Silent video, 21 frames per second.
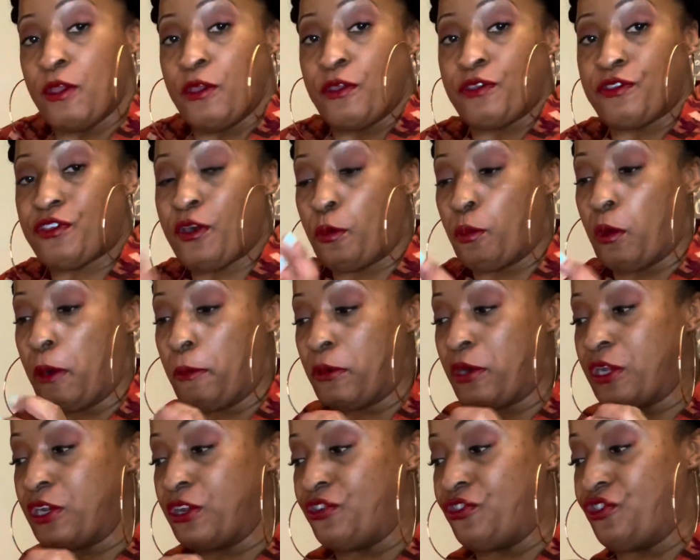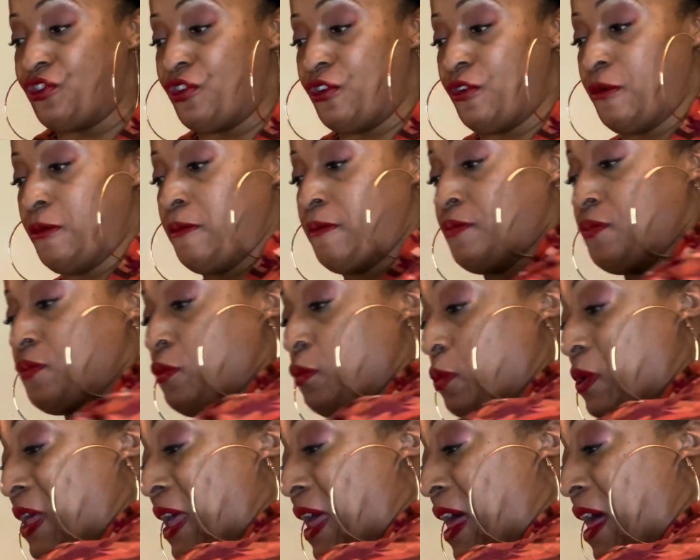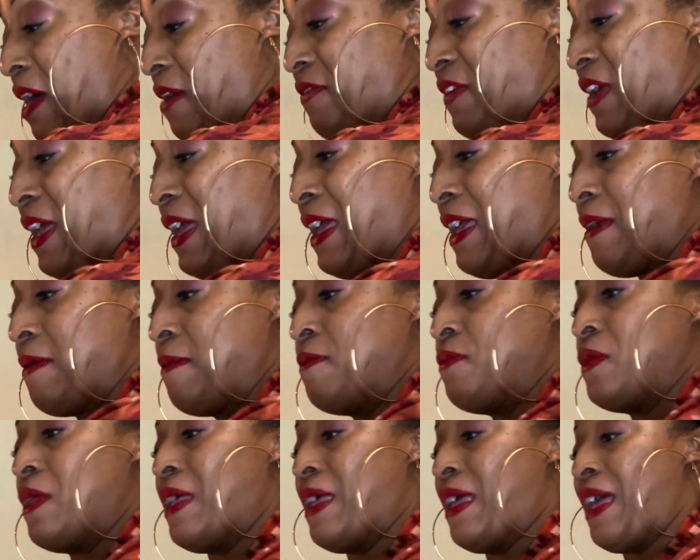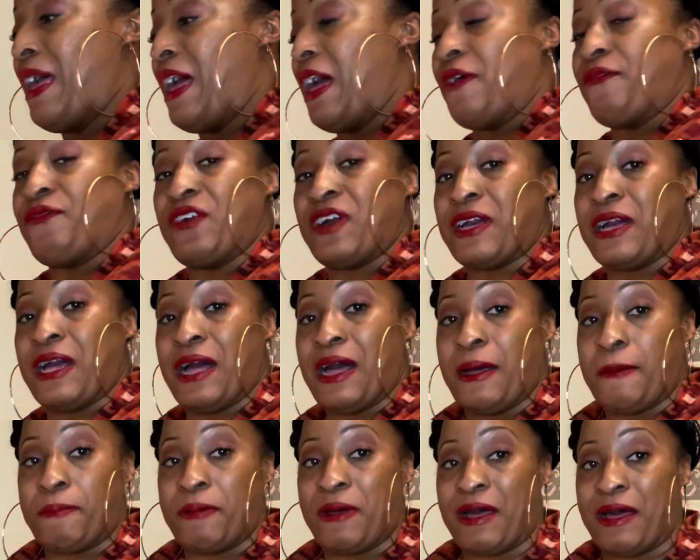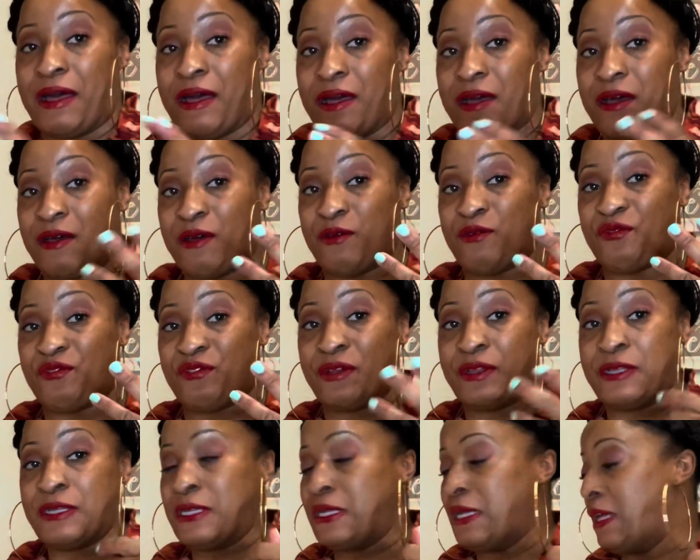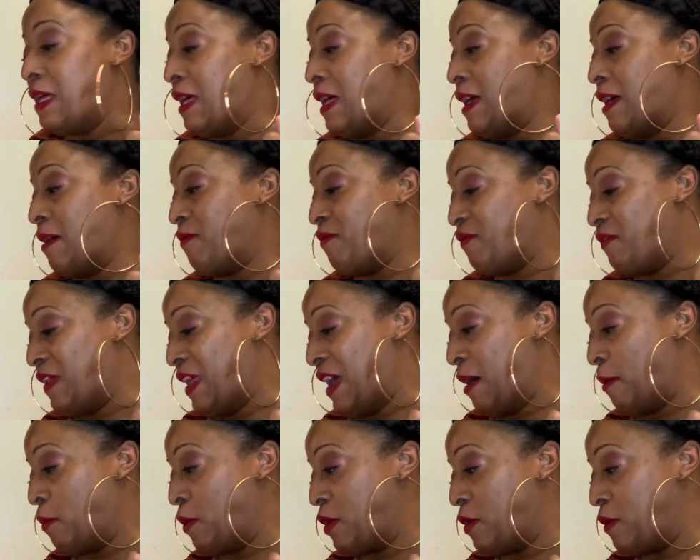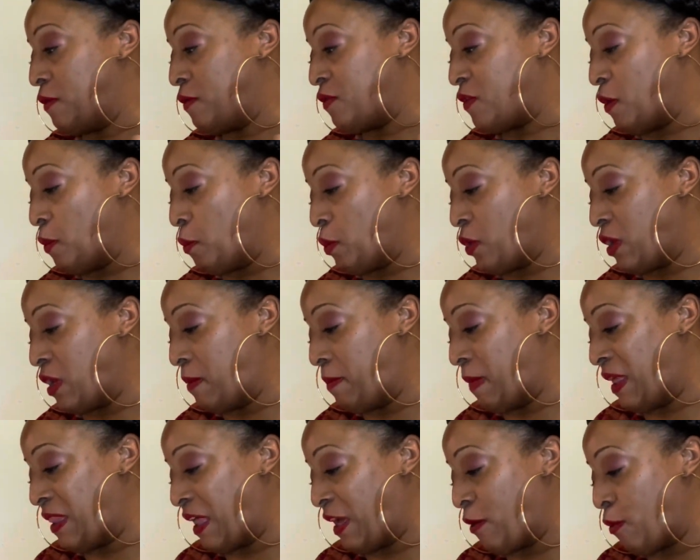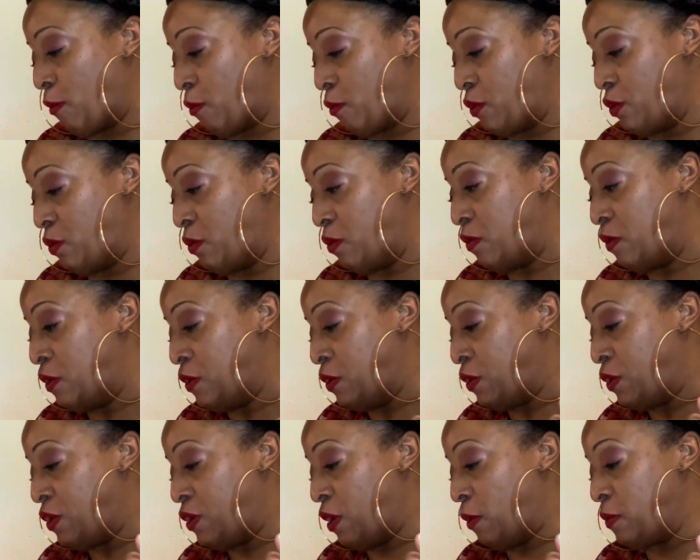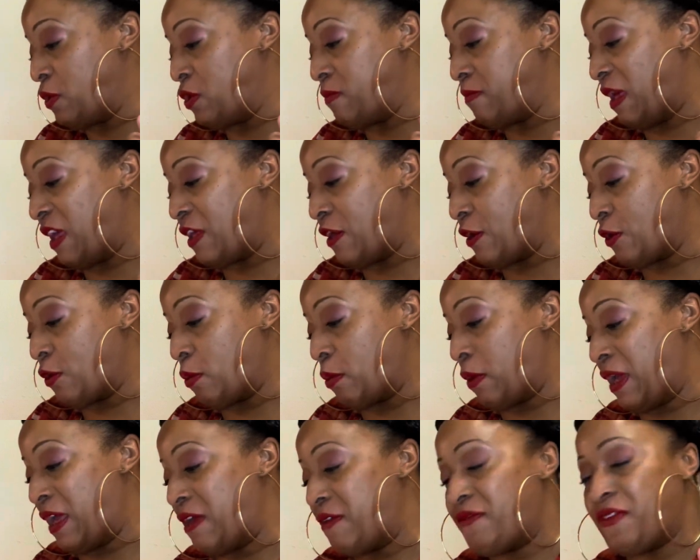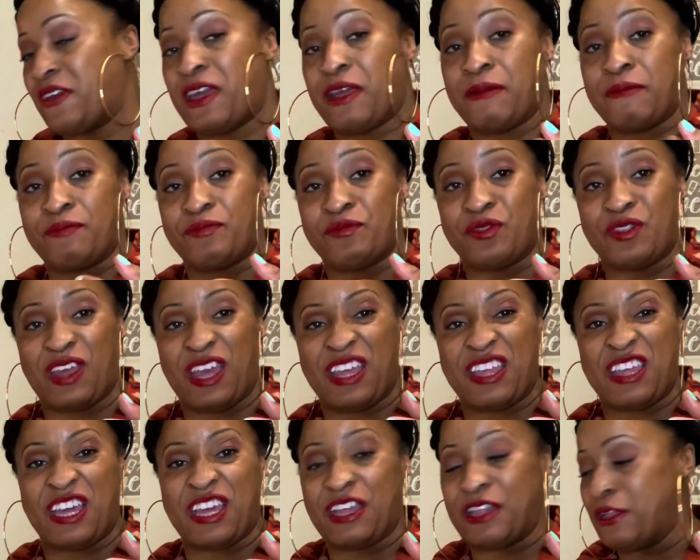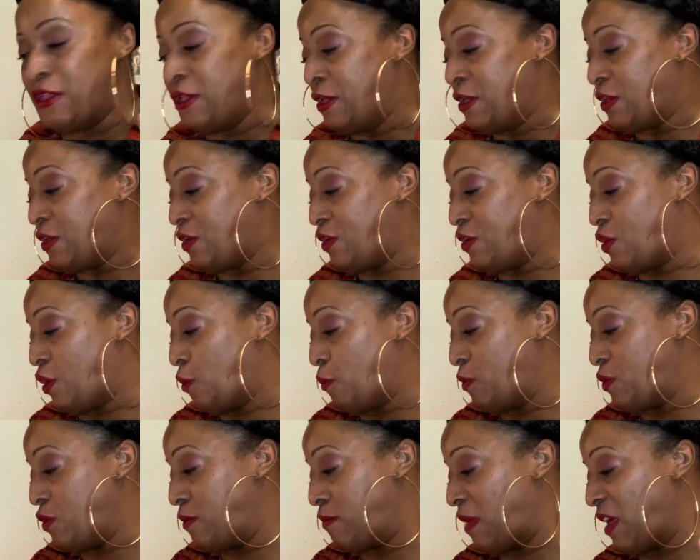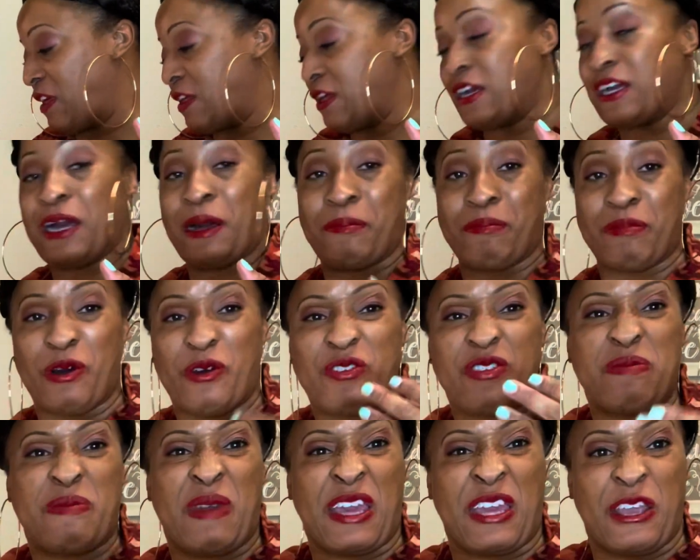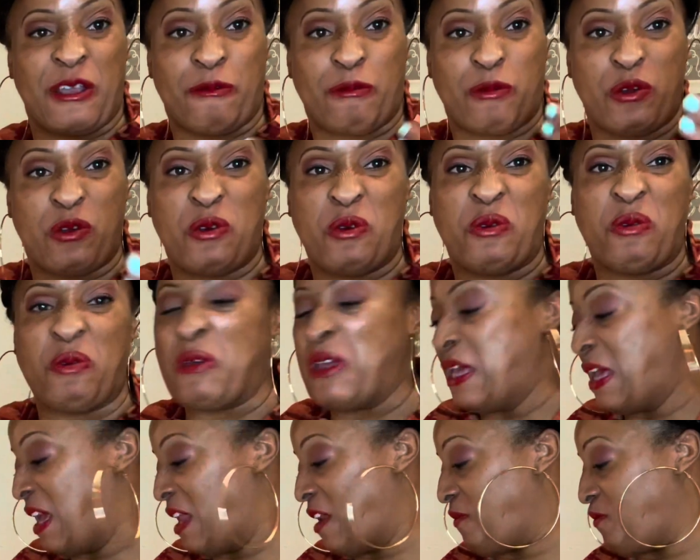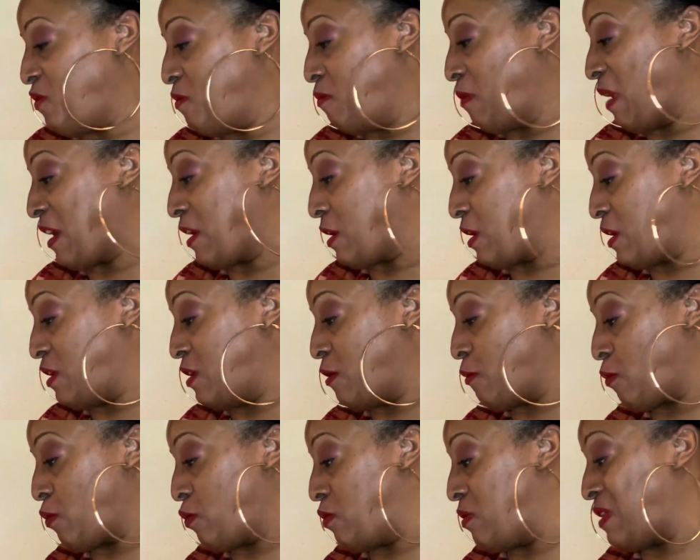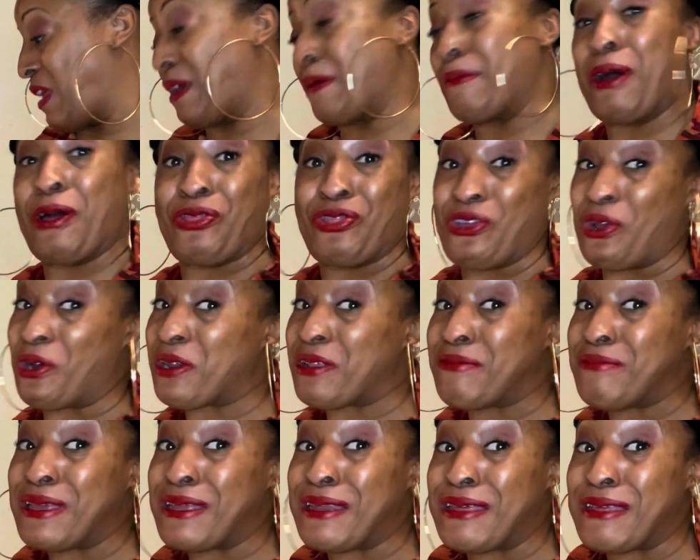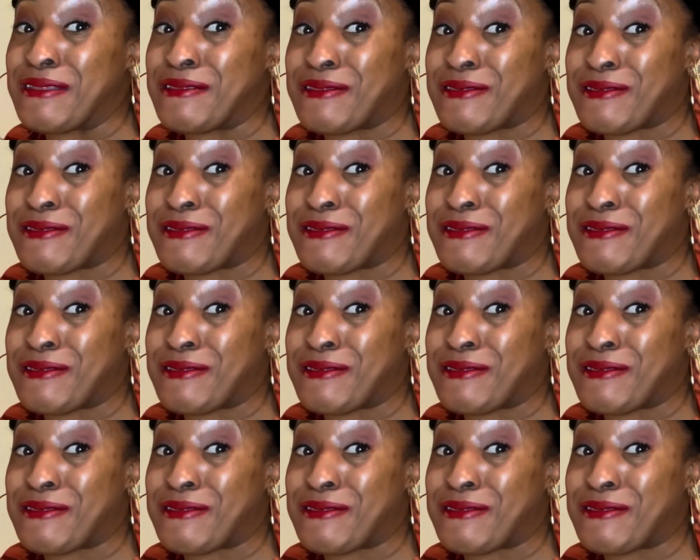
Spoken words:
So what we're gonna do, we have a half a cup of flour. So we're gonna make like a roux. You know when you make your gravy and you know when you make your gumbo, you make your roux. And if you're making a good roux, it'll take about 30 minutes,